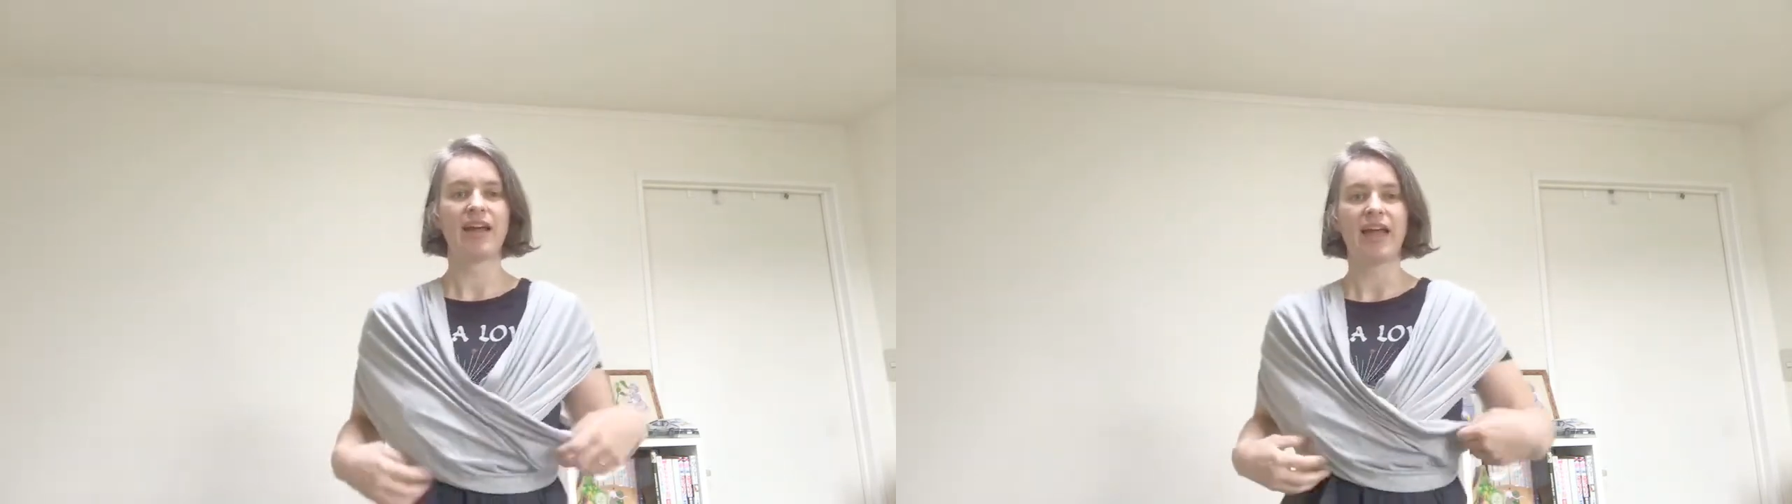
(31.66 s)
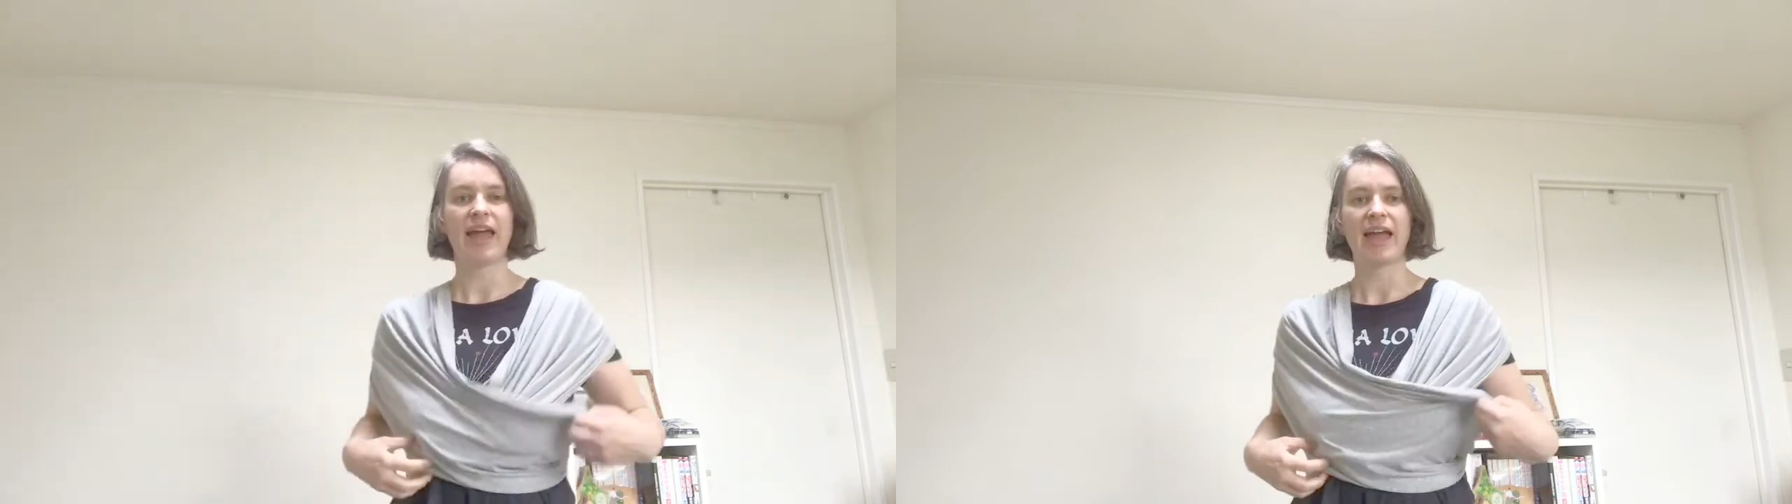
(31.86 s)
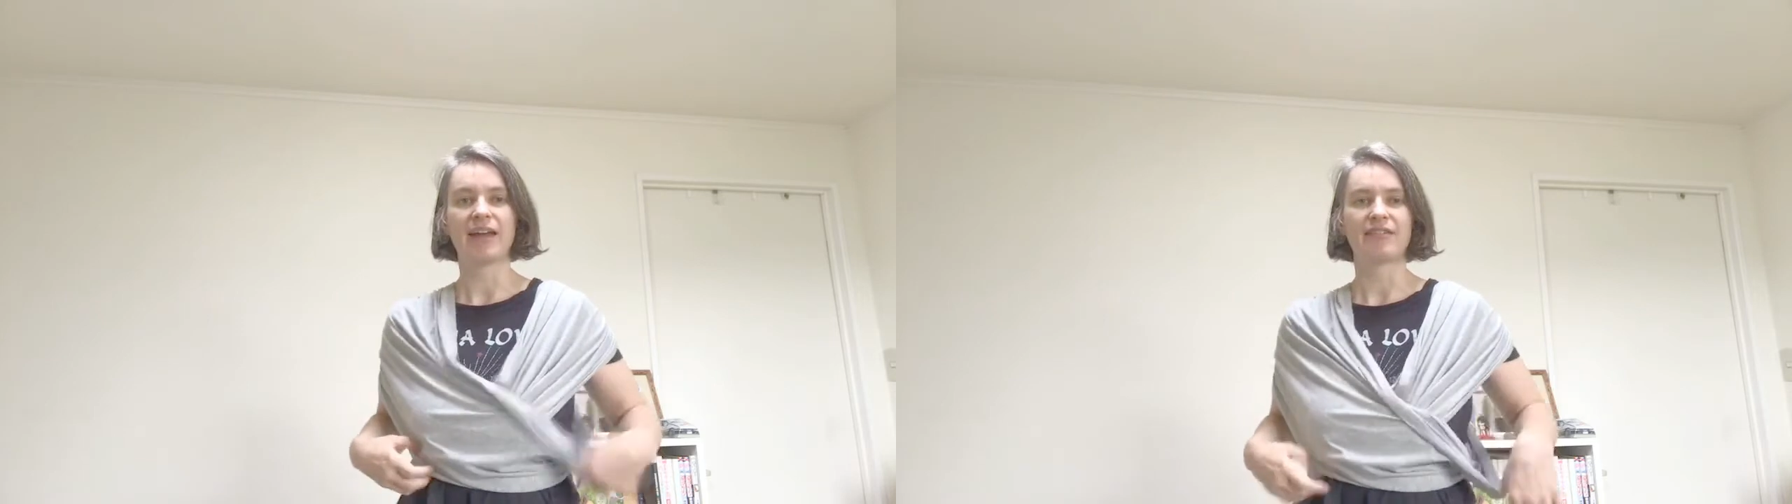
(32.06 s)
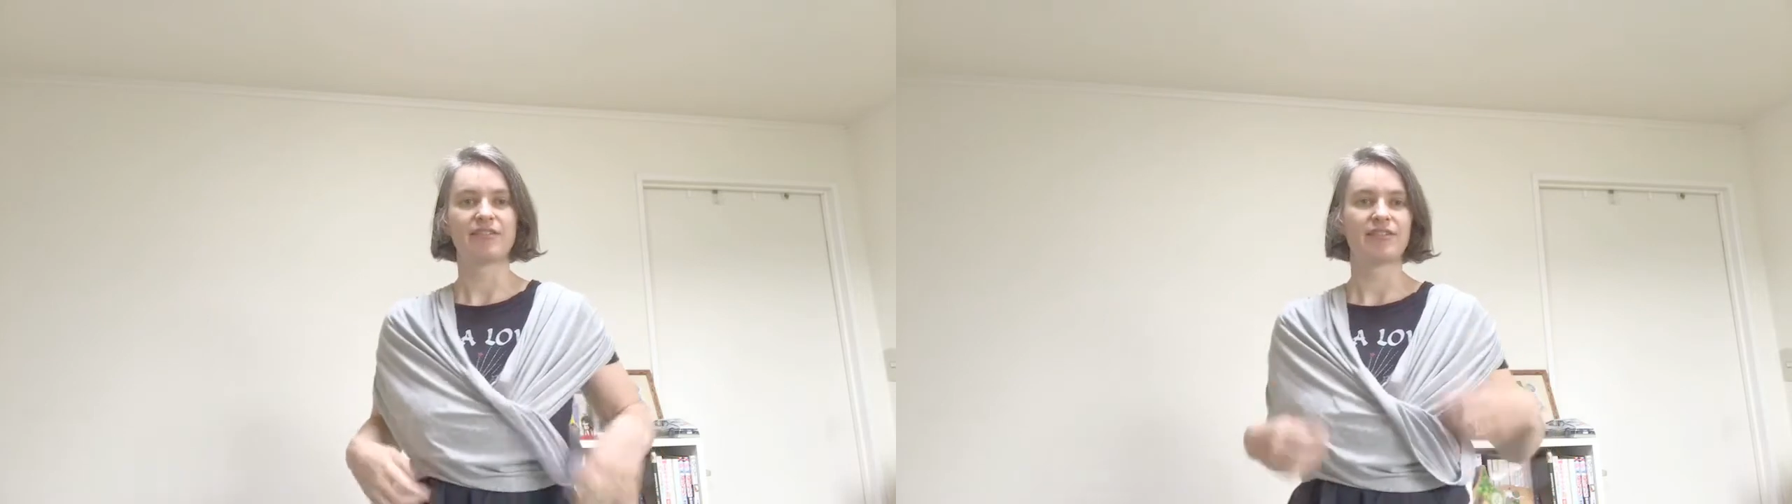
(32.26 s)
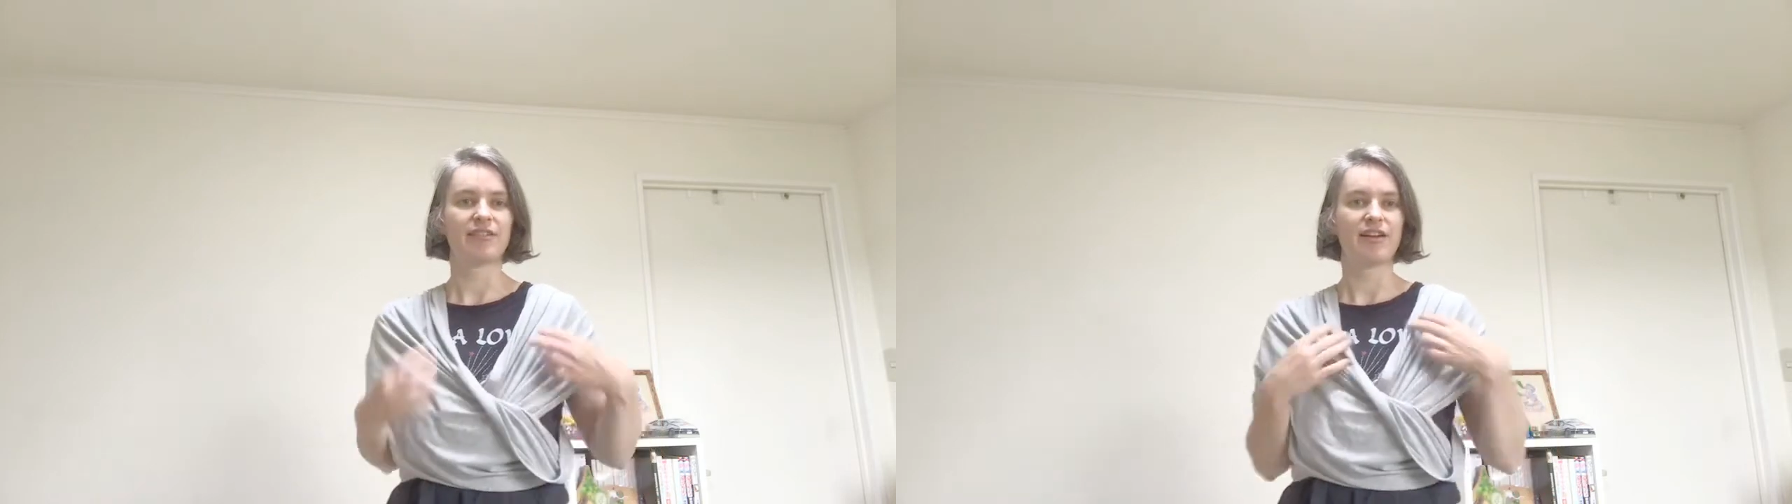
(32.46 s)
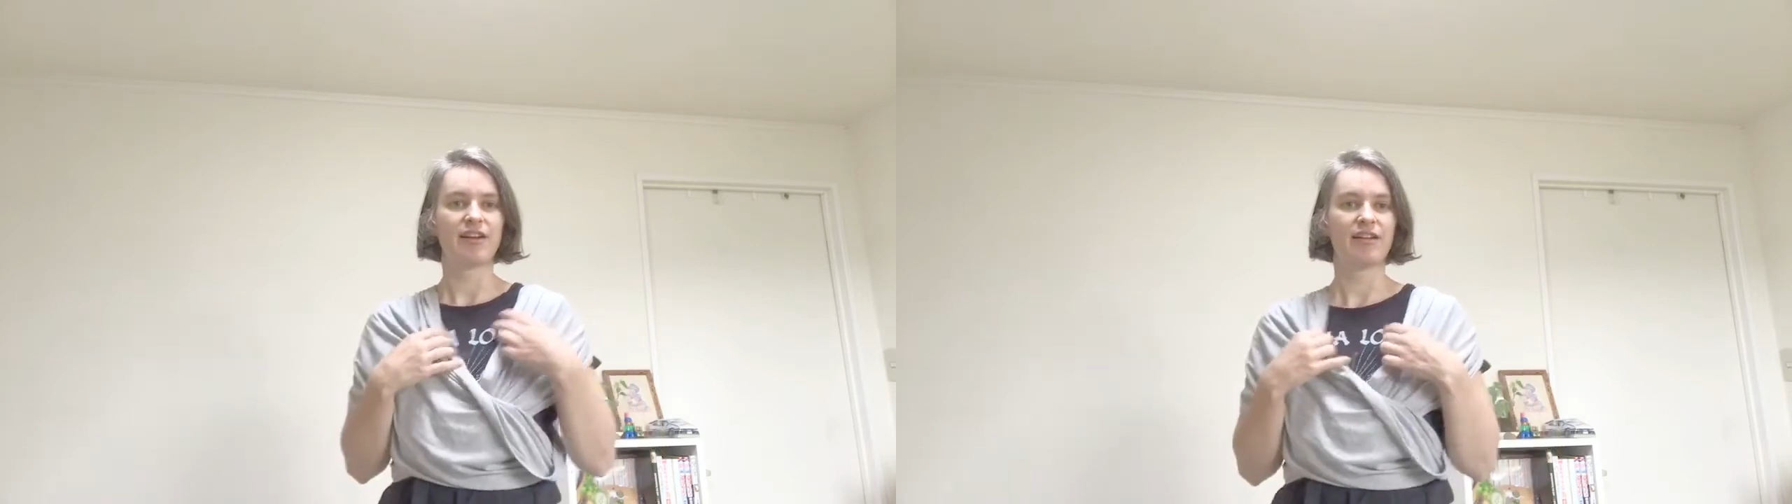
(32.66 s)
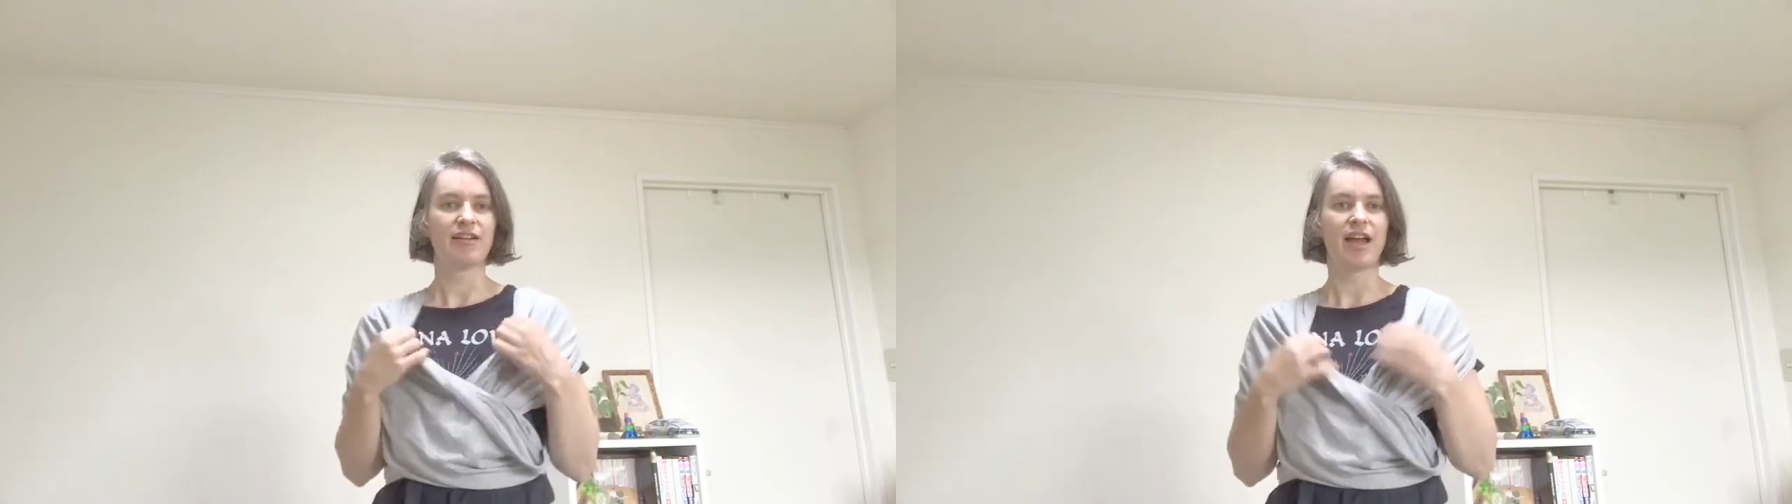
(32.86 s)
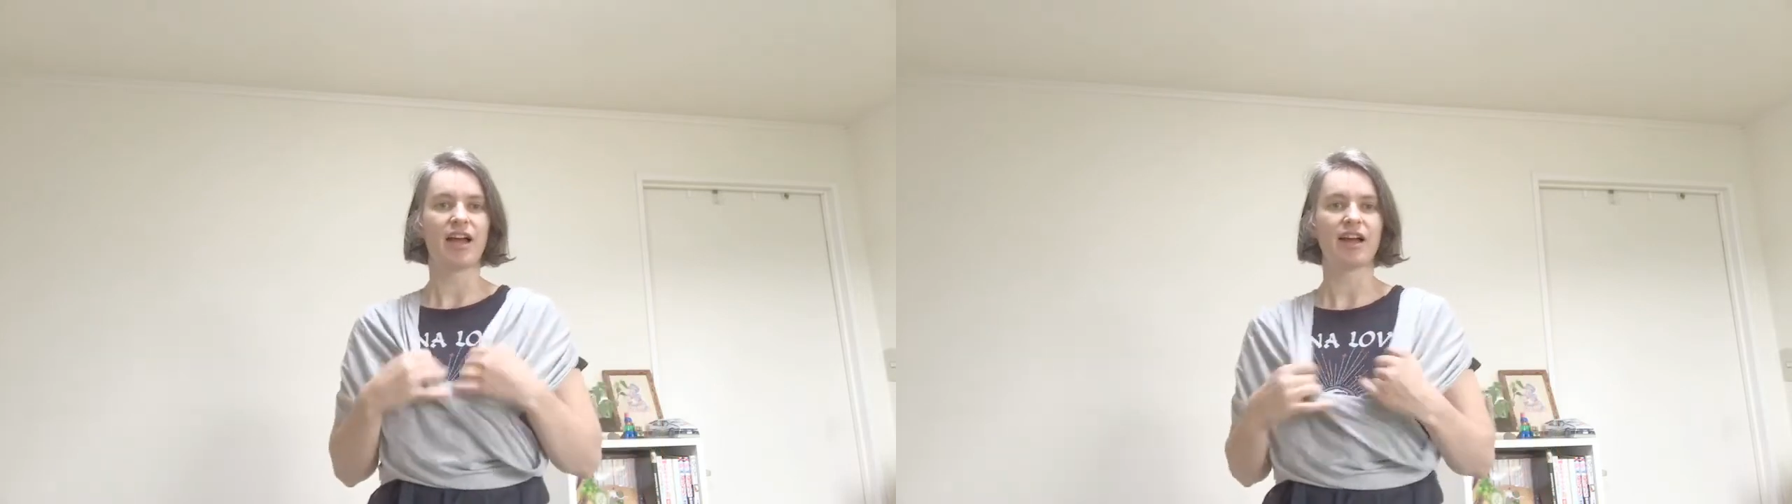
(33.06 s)
And
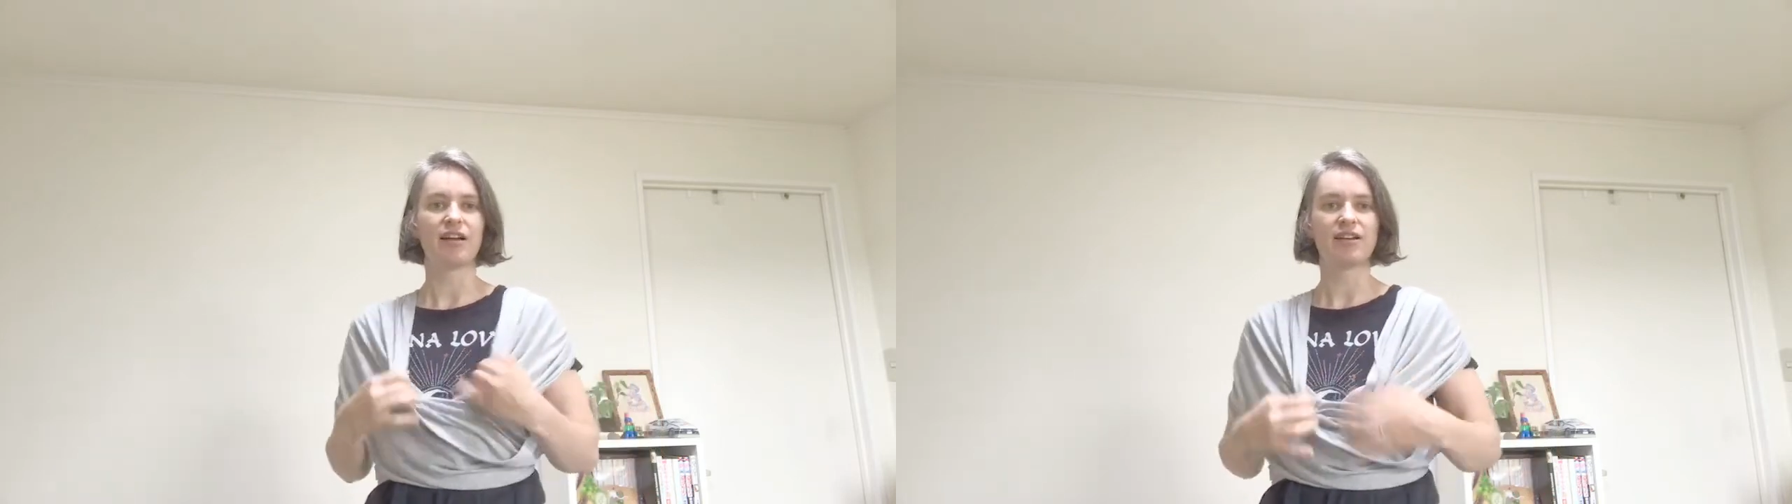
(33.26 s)
yeah,